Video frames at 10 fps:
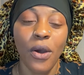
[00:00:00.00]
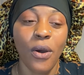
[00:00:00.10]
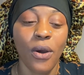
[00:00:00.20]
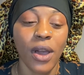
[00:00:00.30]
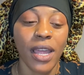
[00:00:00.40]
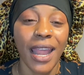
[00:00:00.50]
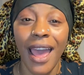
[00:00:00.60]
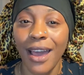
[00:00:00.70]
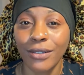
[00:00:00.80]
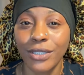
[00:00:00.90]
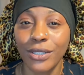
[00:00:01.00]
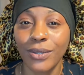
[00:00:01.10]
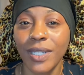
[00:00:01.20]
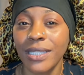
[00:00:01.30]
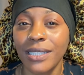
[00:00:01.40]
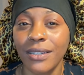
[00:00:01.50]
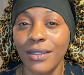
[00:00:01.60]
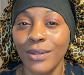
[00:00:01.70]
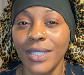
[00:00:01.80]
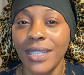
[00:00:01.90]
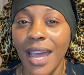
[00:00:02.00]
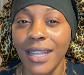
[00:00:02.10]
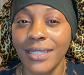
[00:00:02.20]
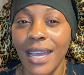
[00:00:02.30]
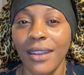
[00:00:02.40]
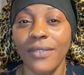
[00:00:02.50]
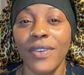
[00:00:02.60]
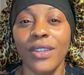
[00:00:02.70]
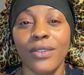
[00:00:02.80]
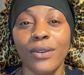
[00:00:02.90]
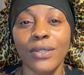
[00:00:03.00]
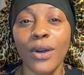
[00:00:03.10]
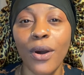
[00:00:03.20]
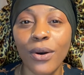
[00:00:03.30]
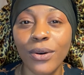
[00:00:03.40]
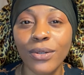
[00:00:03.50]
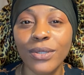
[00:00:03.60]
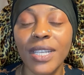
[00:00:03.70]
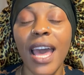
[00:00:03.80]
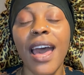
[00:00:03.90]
on how to conceal those knots, how to fill in those holes,